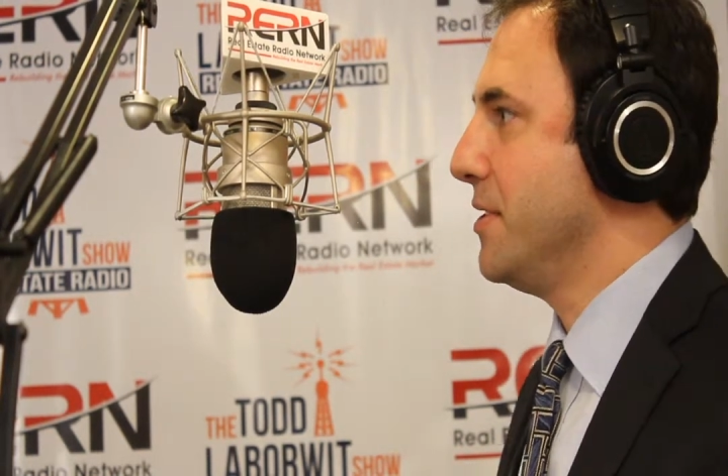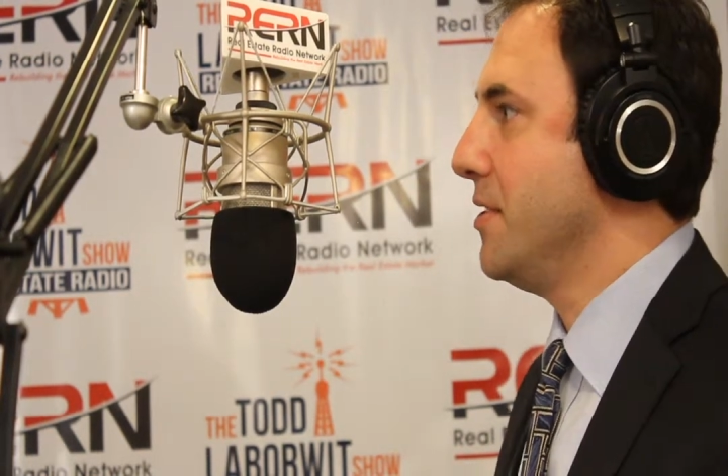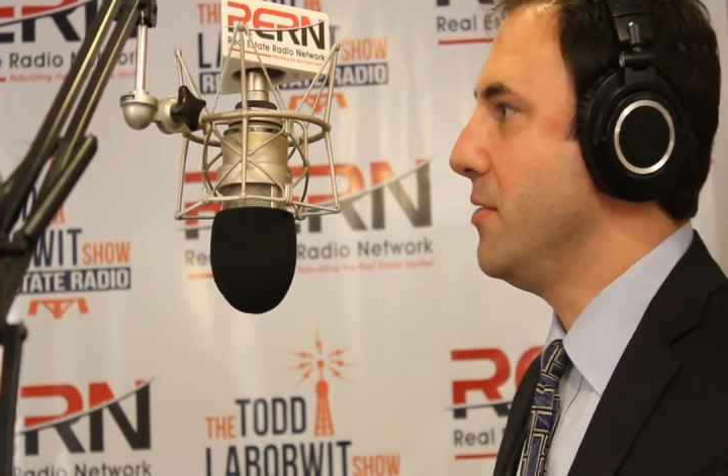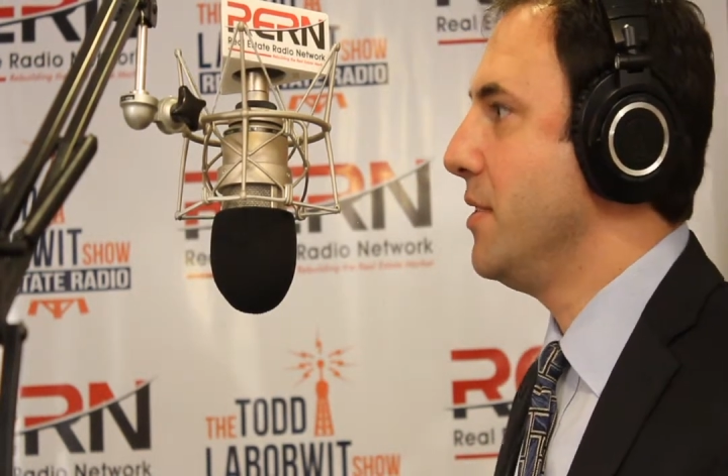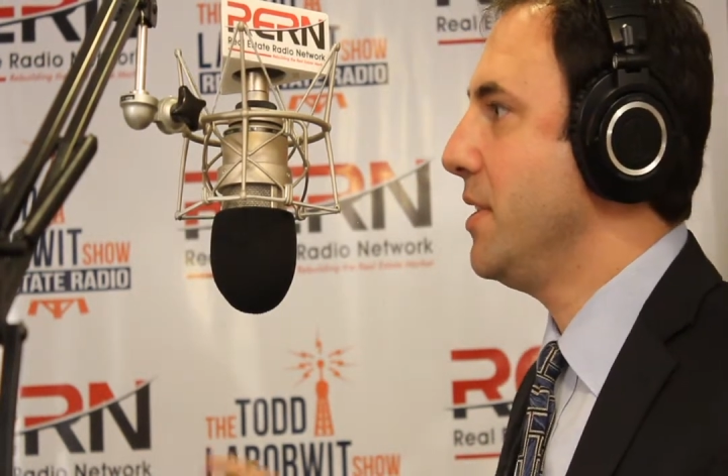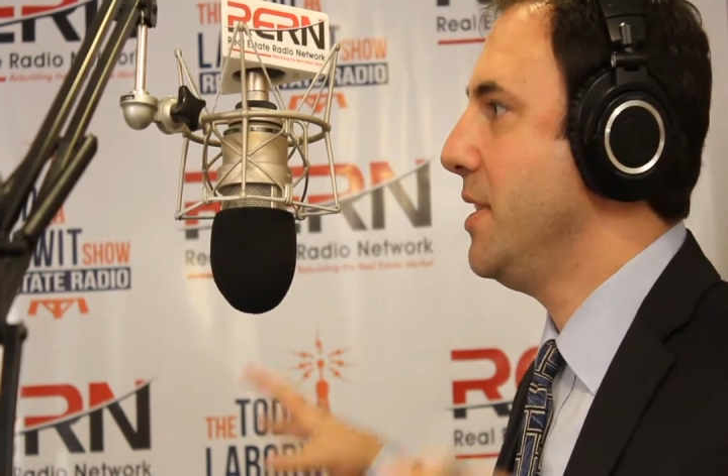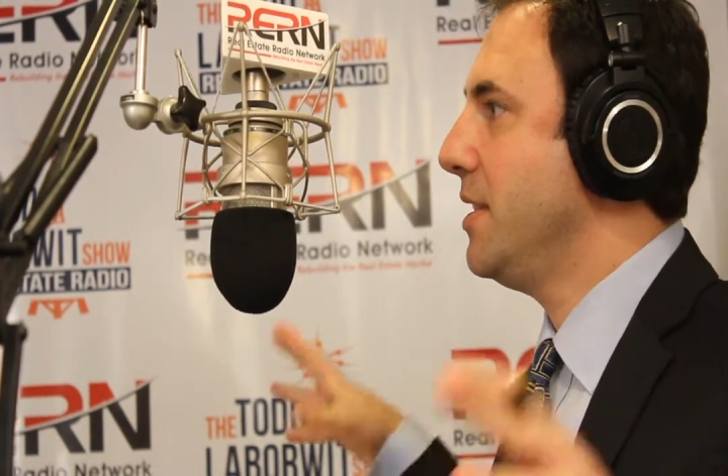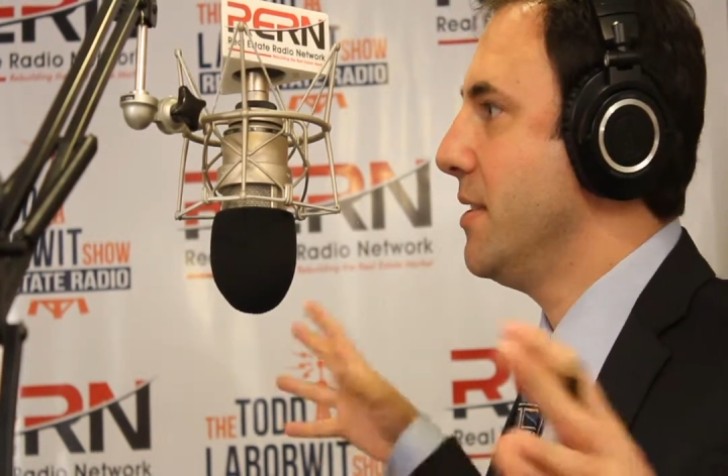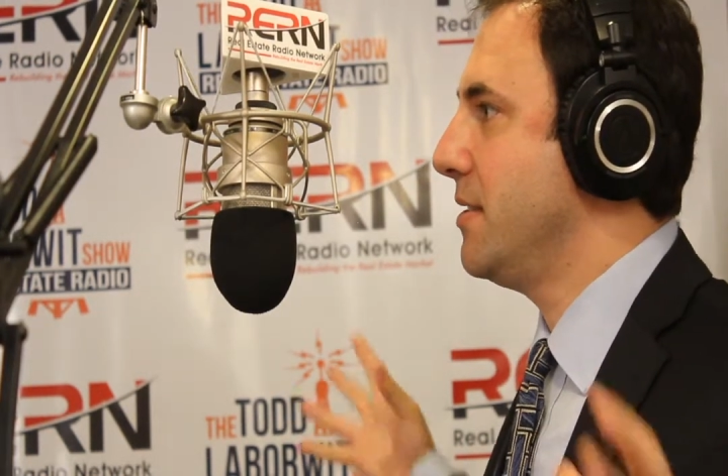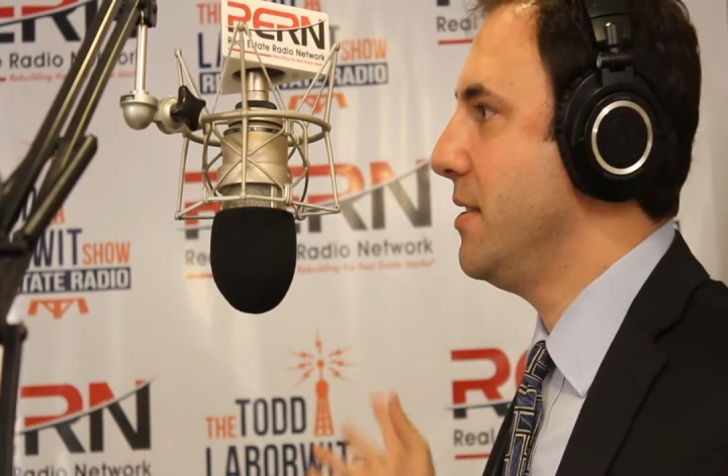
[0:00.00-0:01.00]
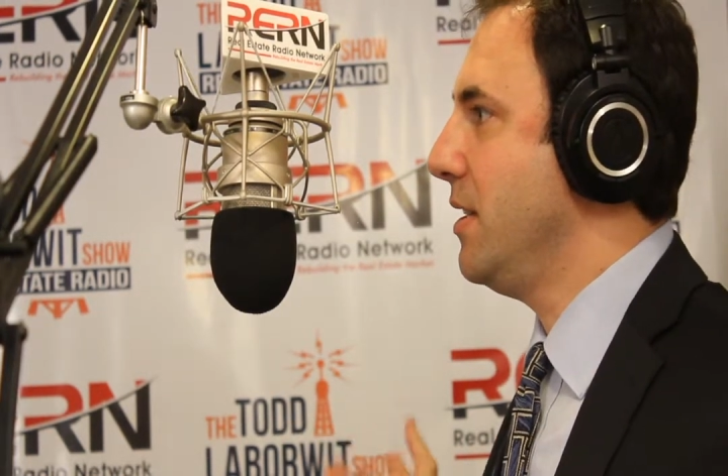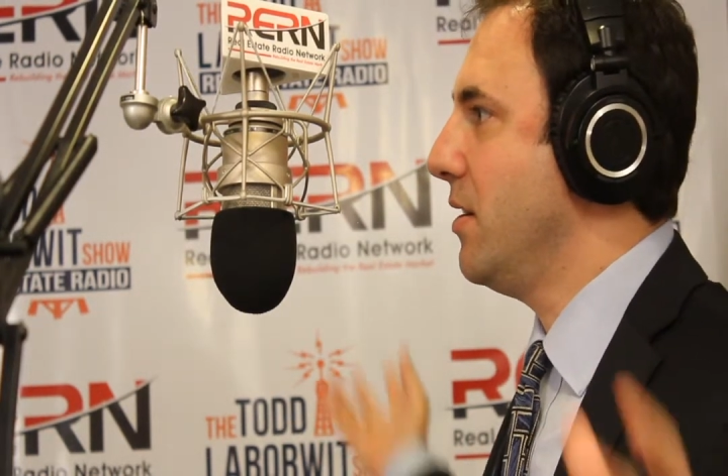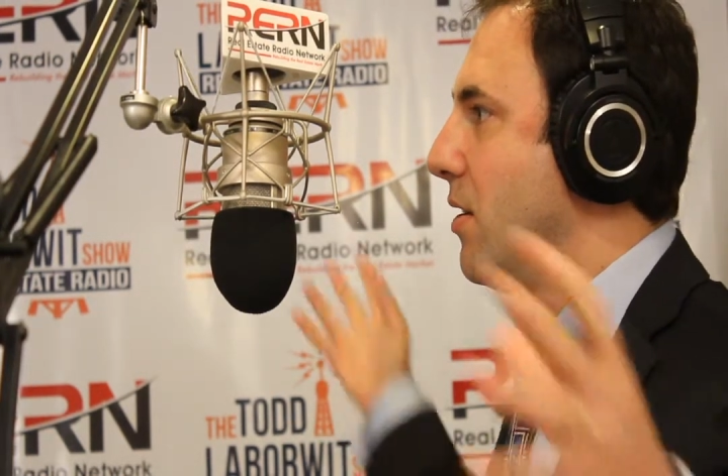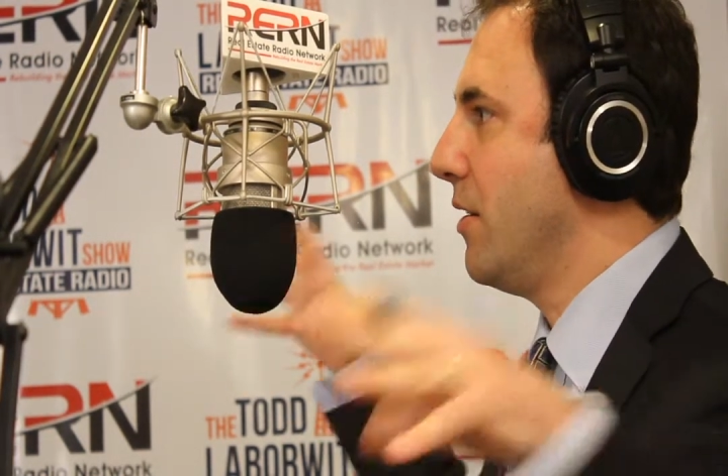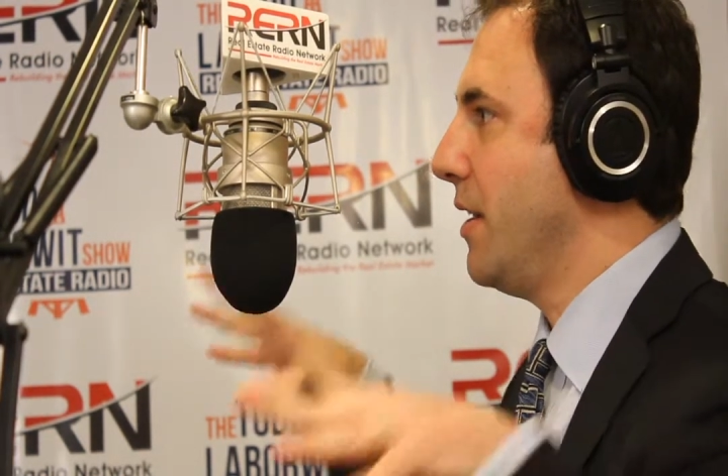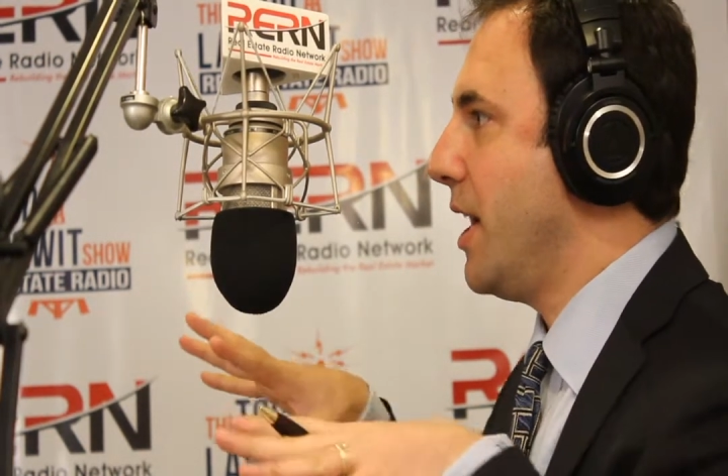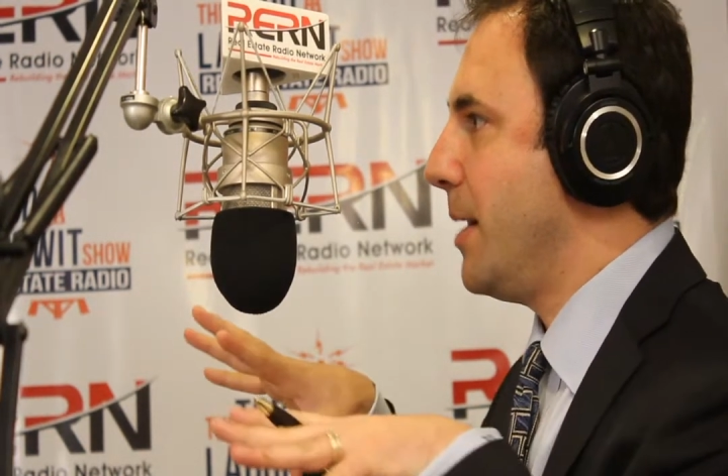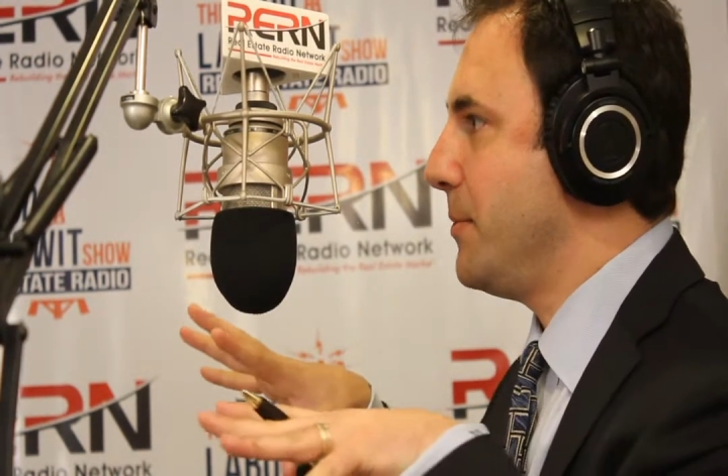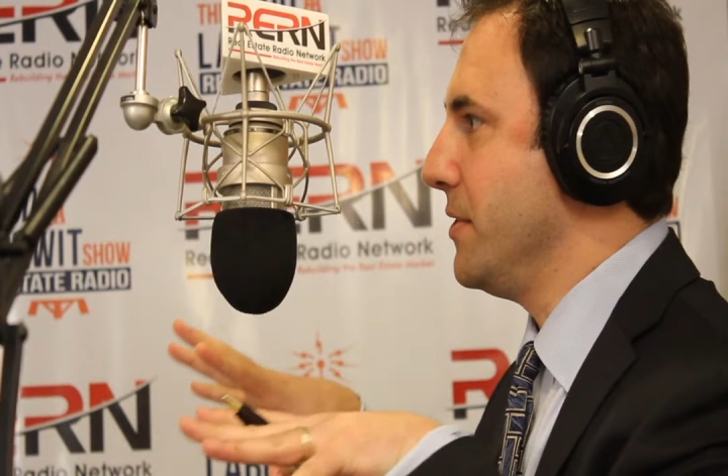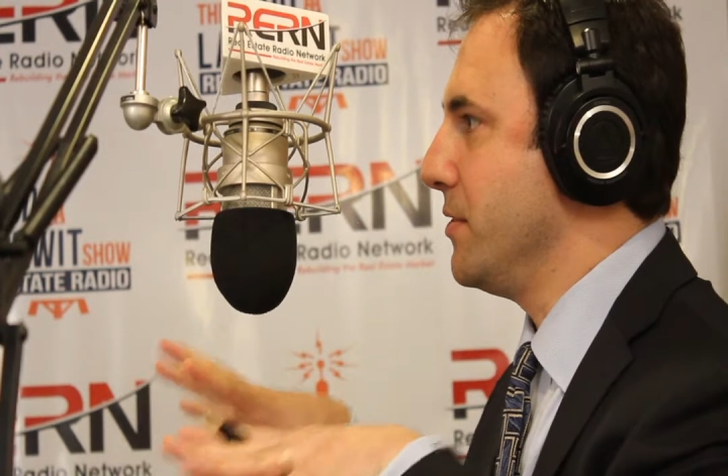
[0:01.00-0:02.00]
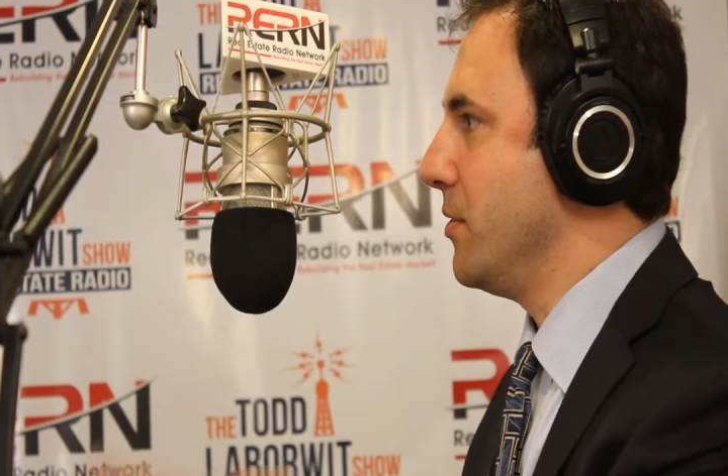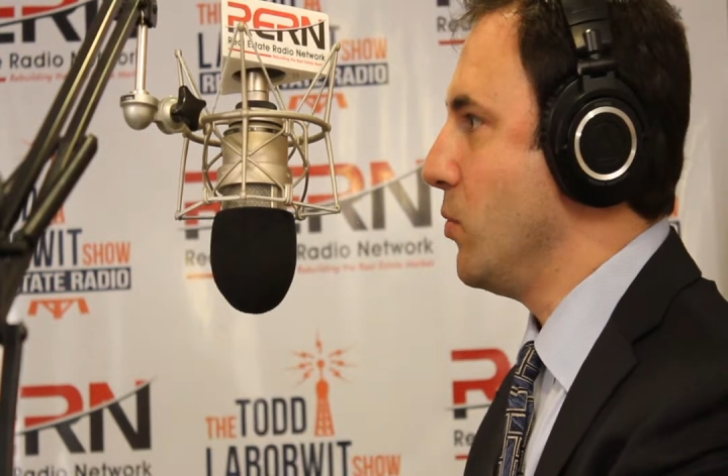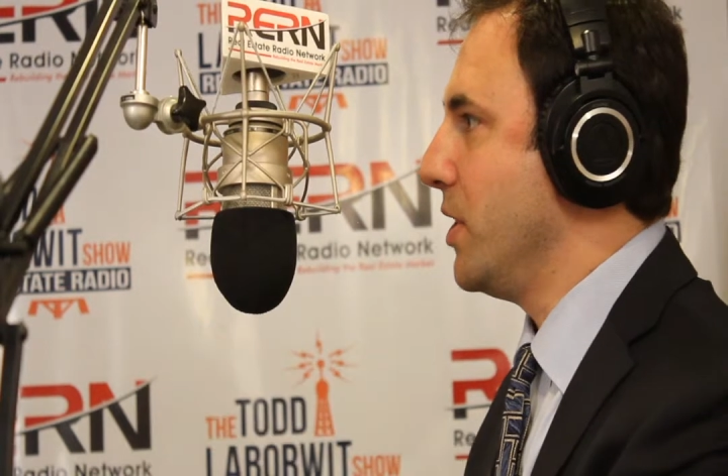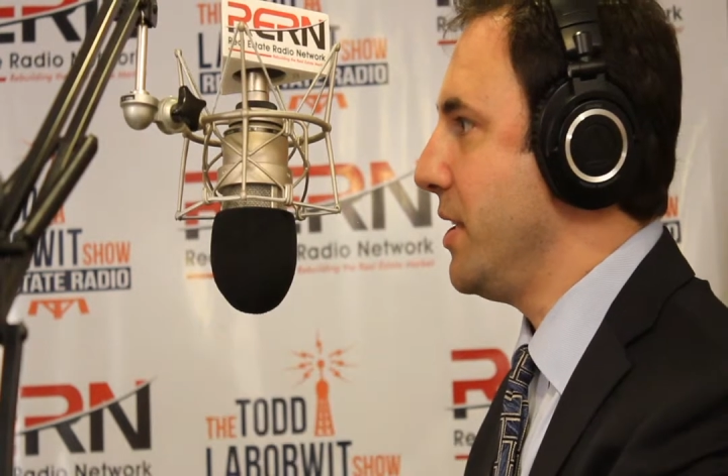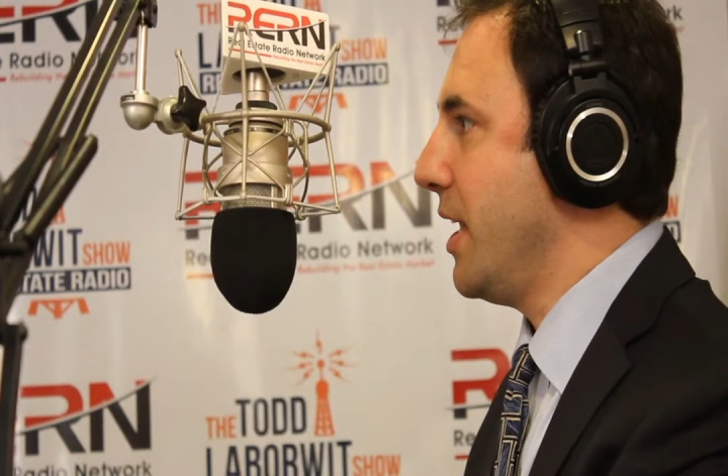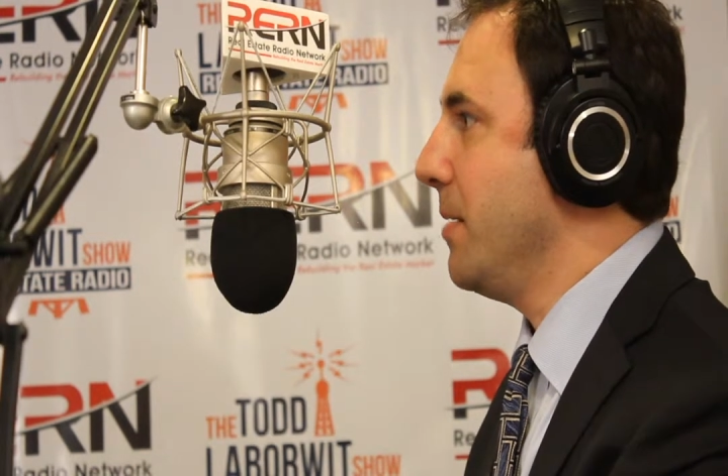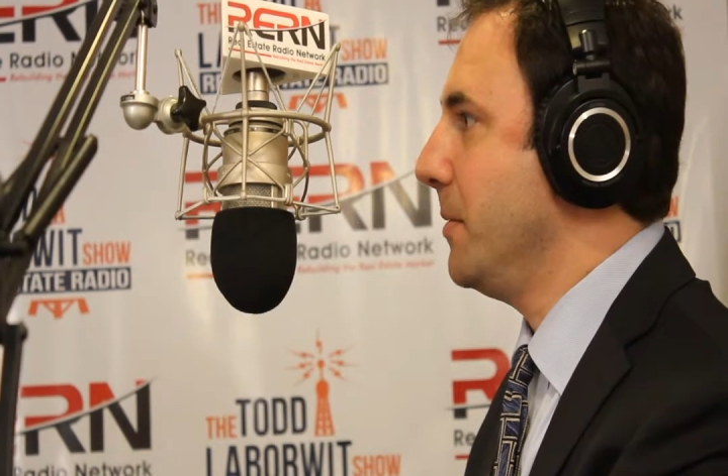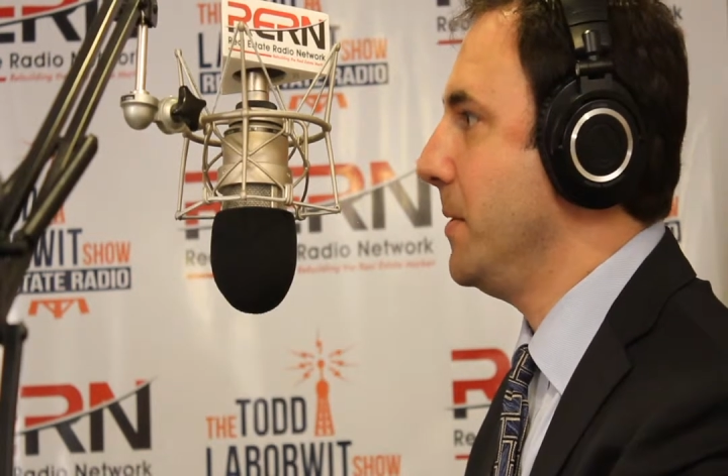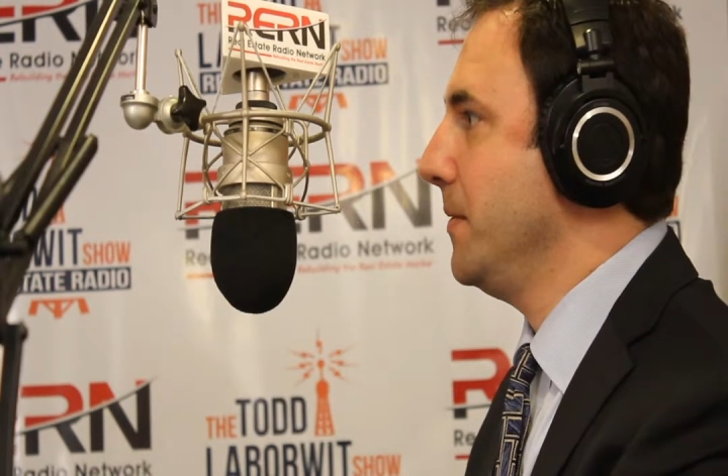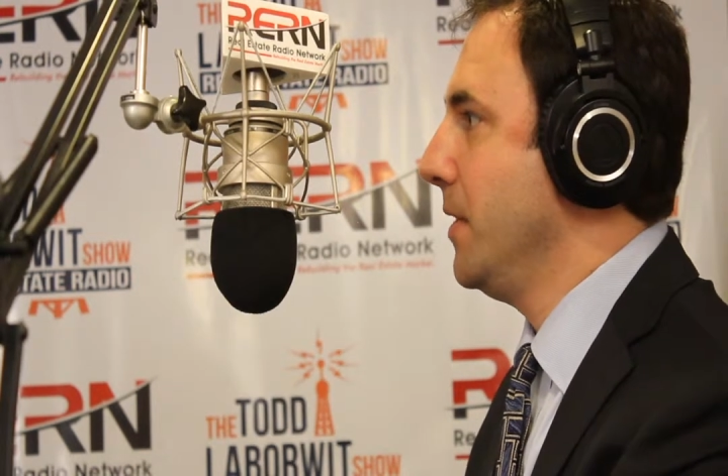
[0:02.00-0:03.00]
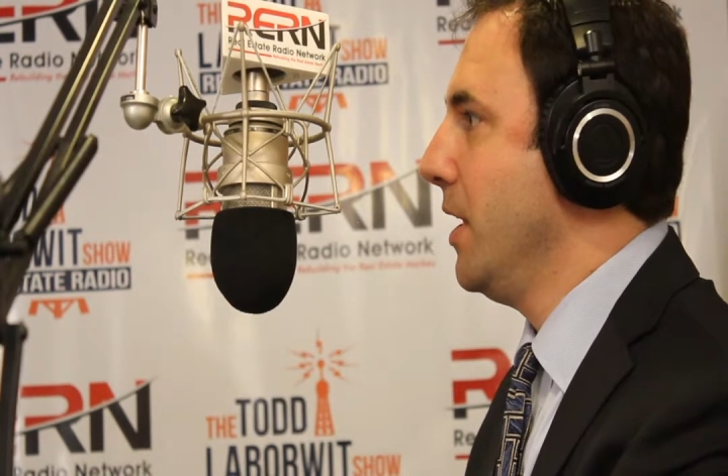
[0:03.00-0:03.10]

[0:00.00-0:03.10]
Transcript: and you really need to see all the options on one table